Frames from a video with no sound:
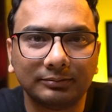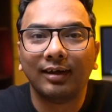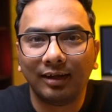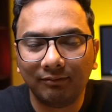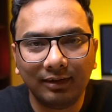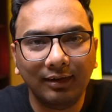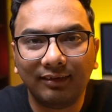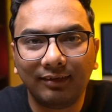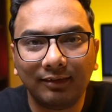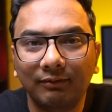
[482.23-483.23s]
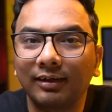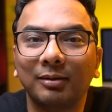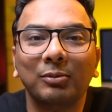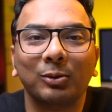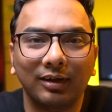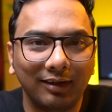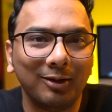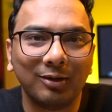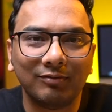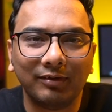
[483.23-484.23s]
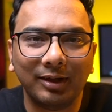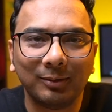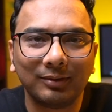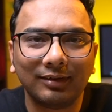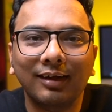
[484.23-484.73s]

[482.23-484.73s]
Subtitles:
And with this, welcome to the end of the video.